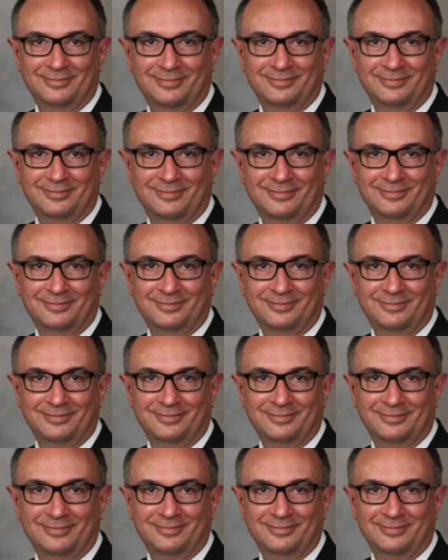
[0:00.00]

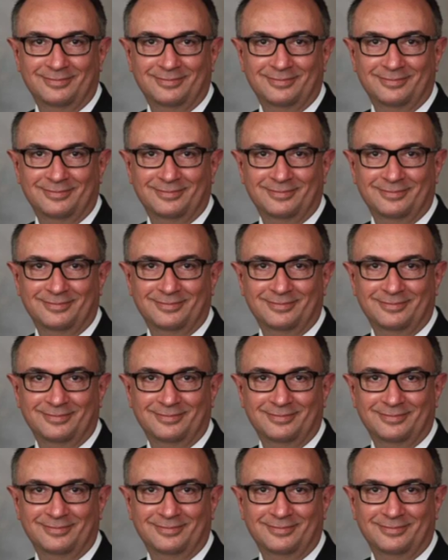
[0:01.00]

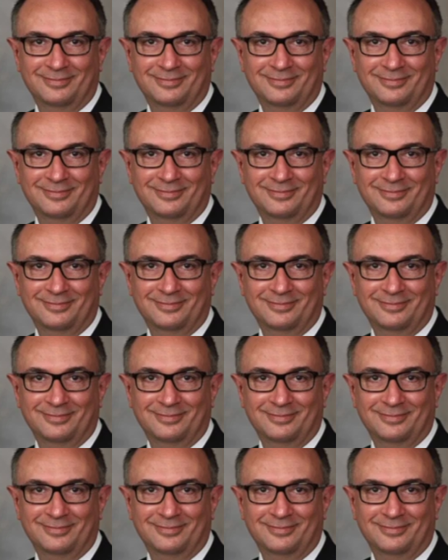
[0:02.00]

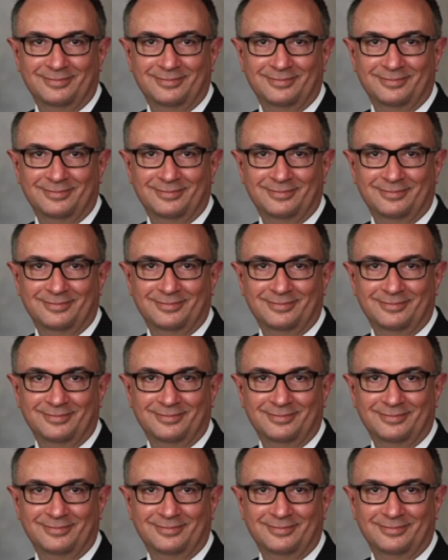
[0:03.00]

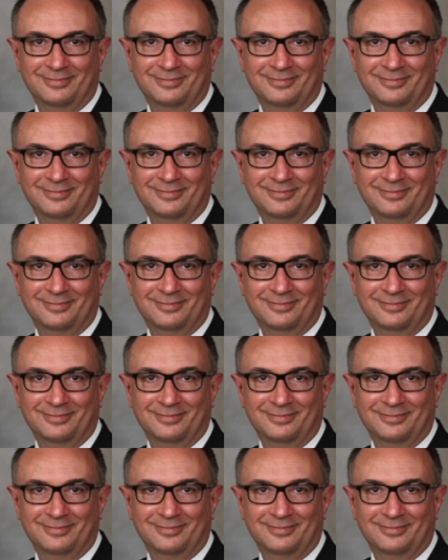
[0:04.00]

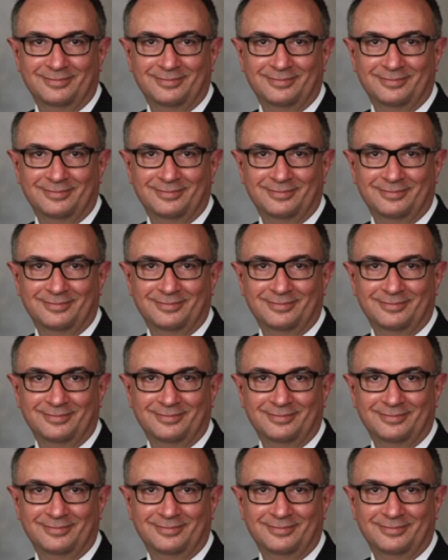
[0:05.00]
[no speech]